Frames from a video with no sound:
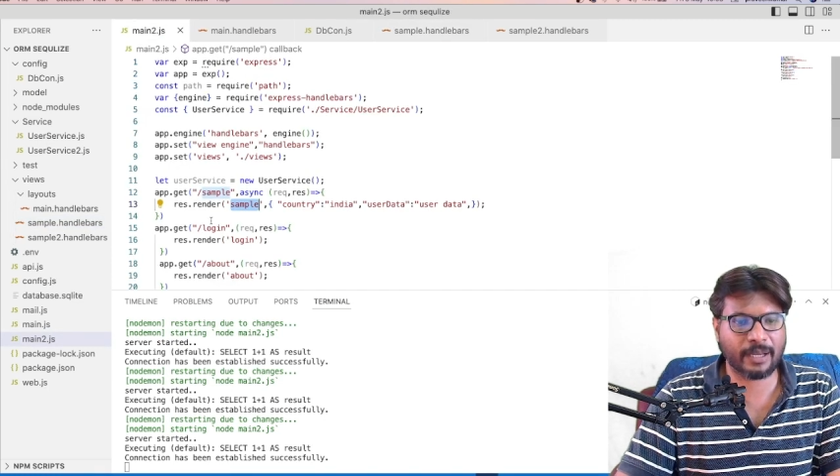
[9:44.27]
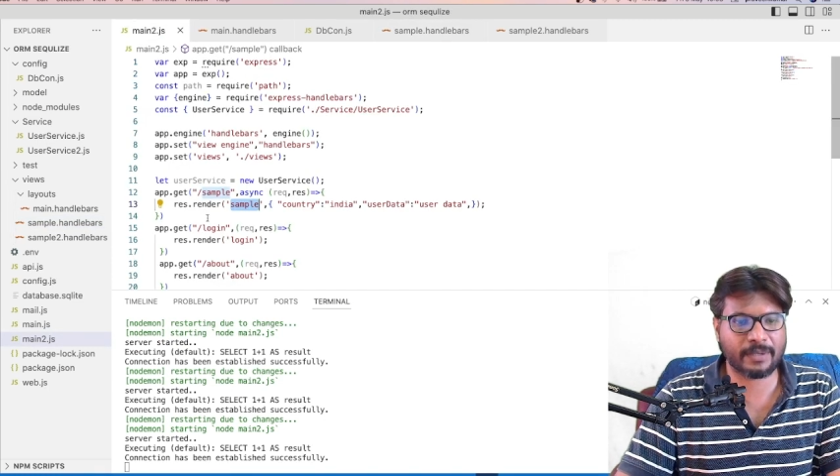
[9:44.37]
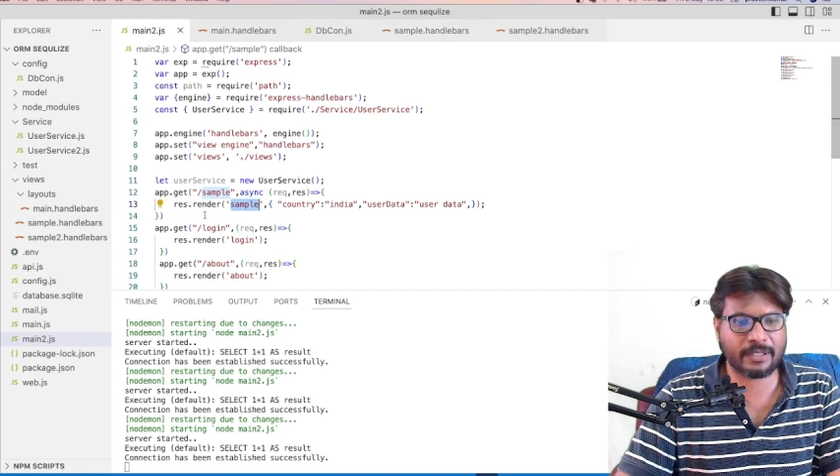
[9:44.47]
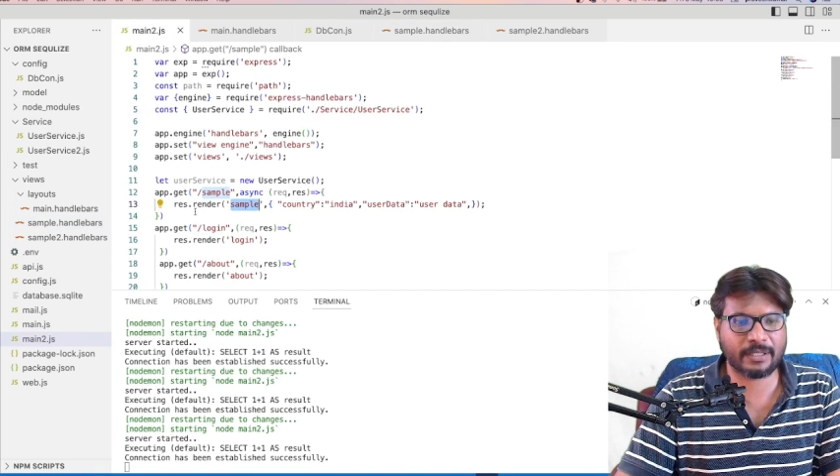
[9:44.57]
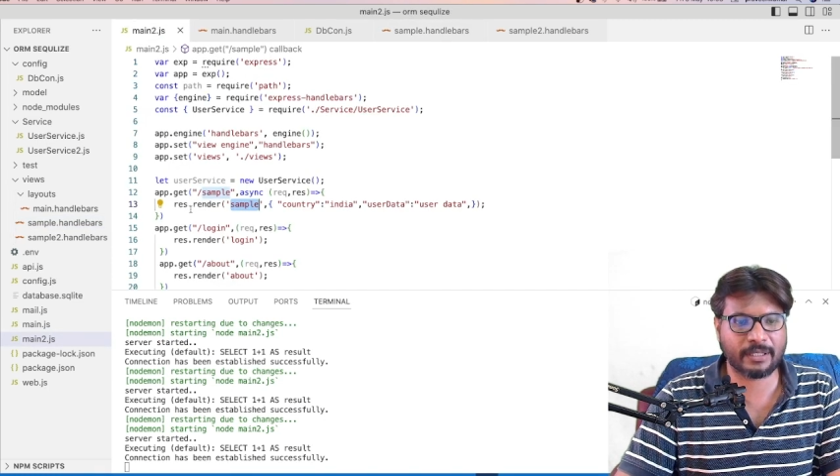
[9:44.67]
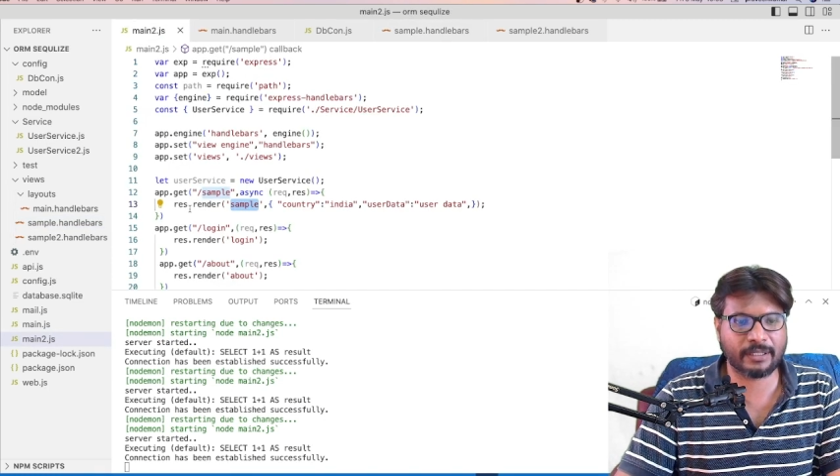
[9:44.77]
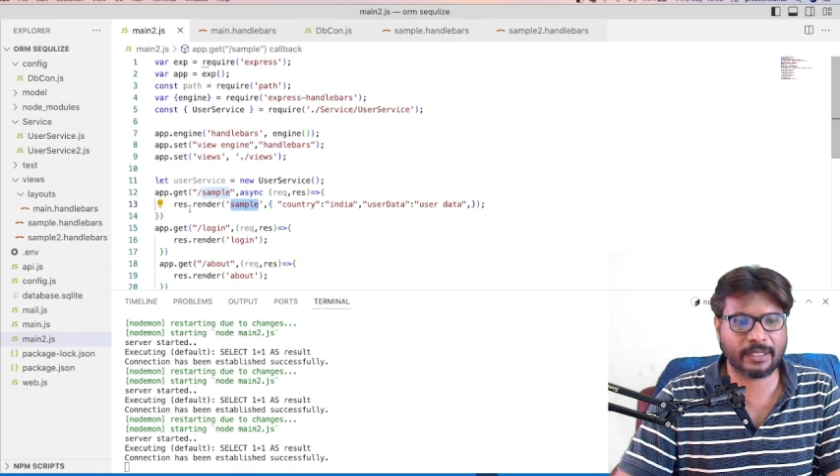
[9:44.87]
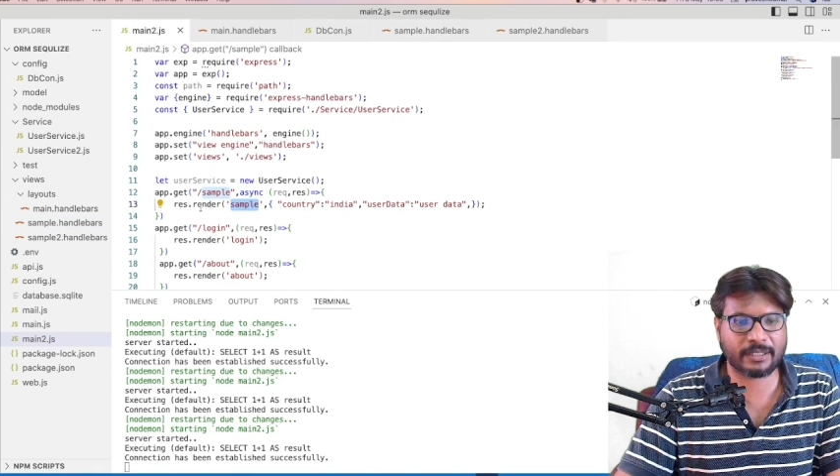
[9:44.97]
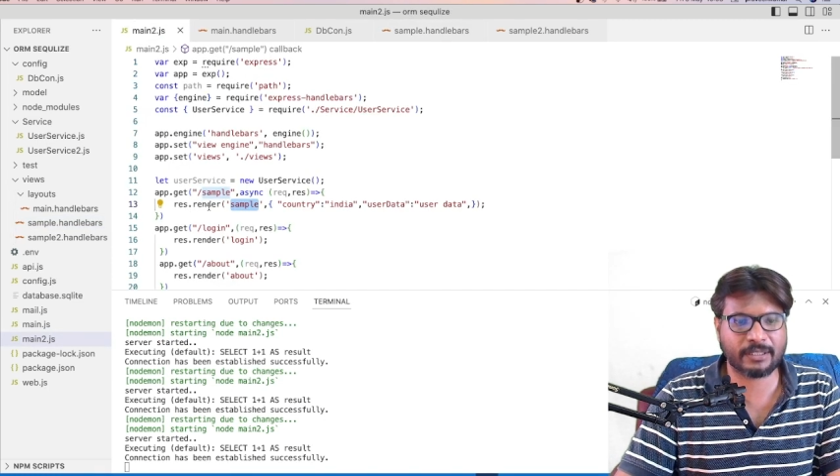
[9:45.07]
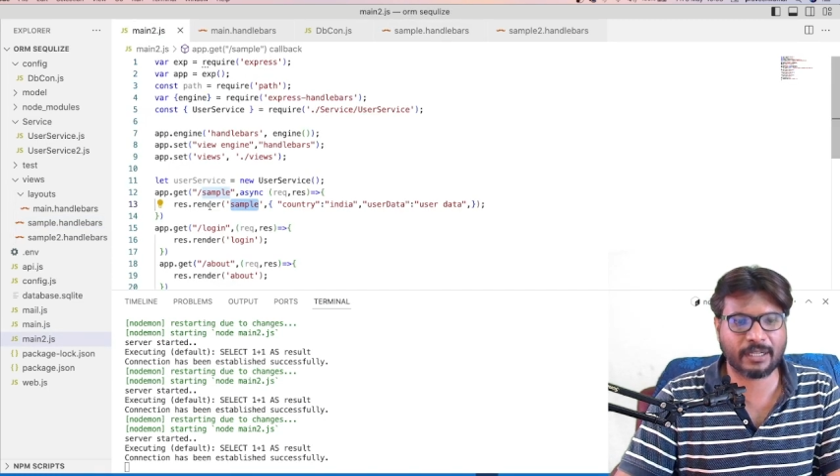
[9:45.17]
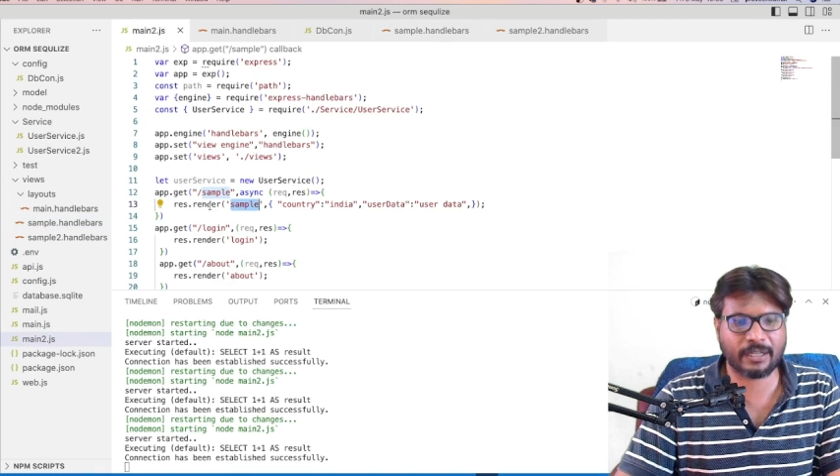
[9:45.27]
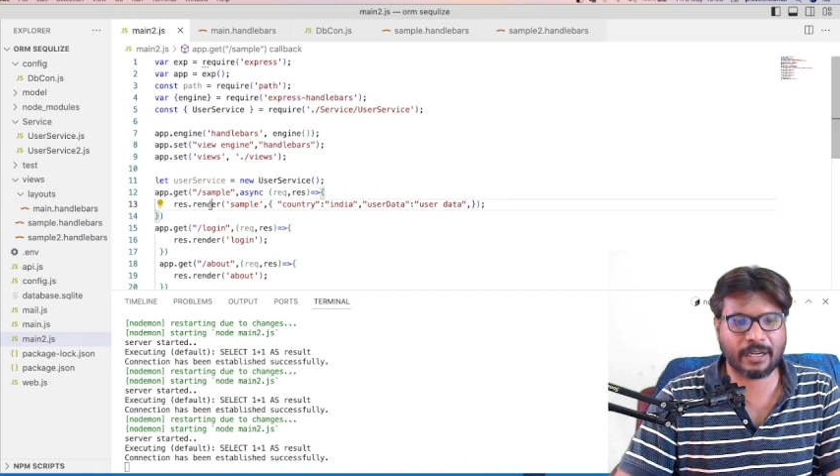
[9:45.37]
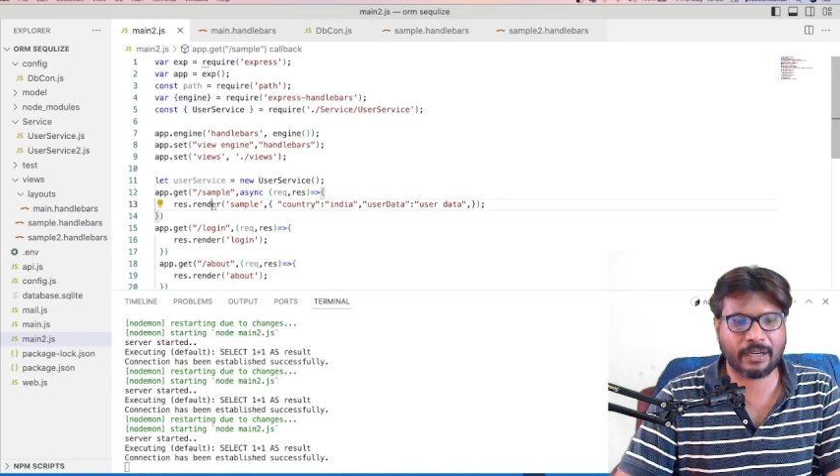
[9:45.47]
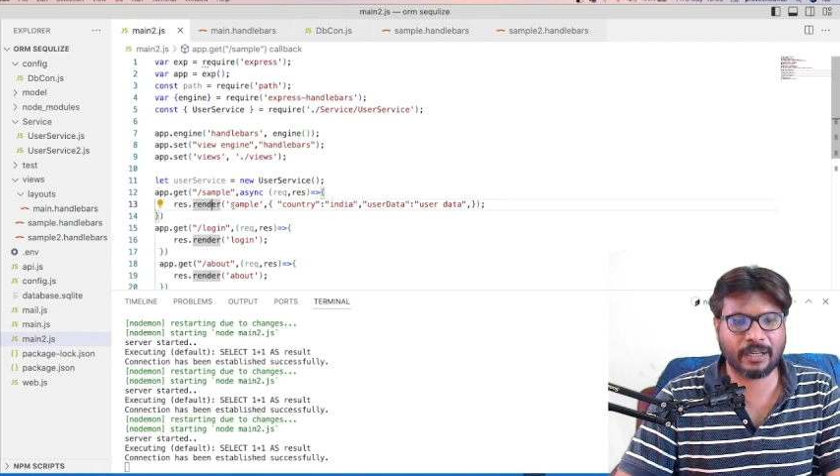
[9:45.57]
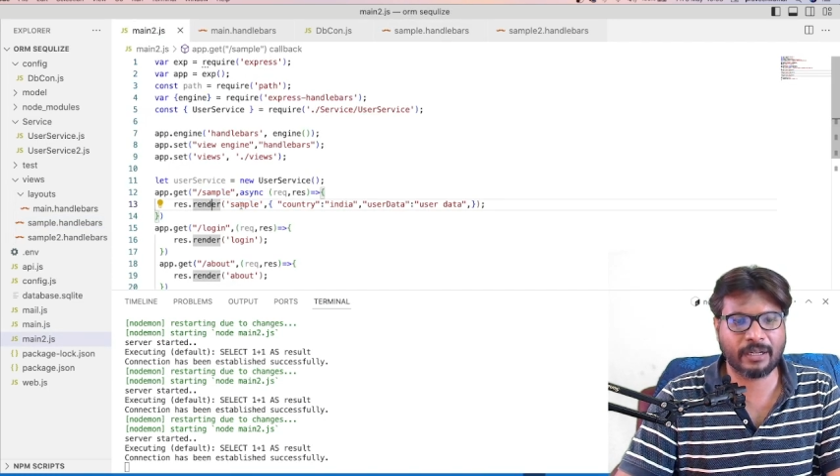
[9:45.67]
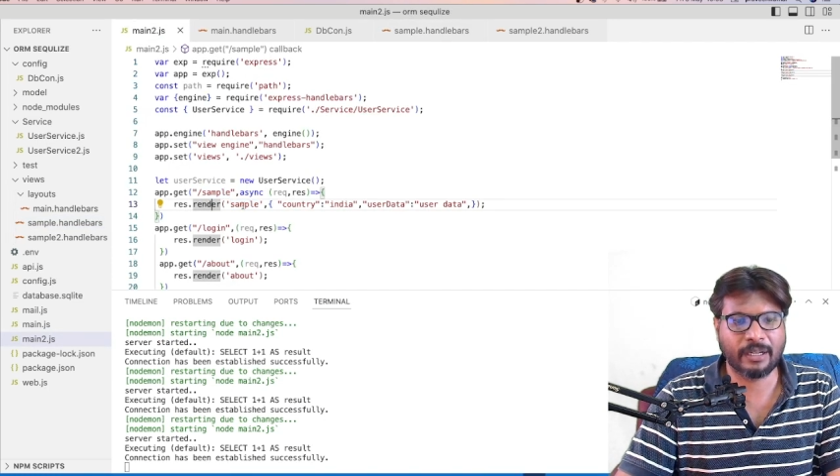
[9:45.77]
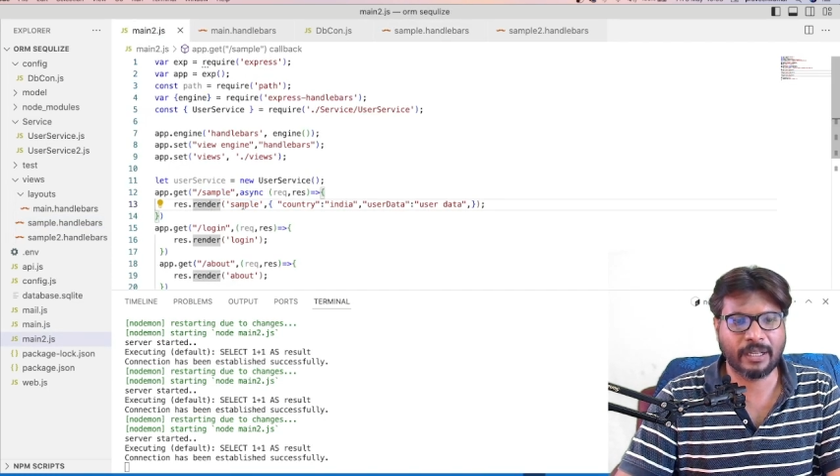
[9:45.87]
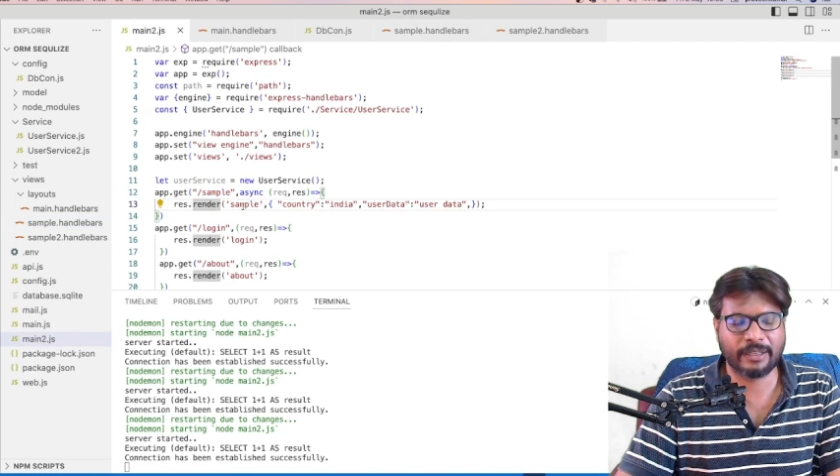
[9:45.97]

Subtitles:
I'm just rest.render.